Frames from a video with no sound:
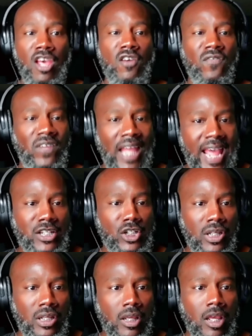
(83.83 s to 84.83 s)

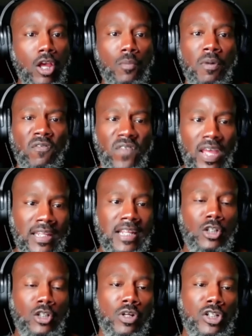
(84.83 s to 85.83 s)
flashy, but failing
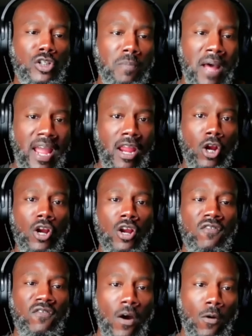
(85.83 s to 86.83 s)
to inspire
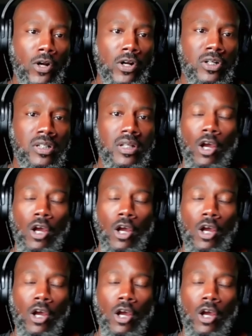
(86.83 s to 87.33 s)
voters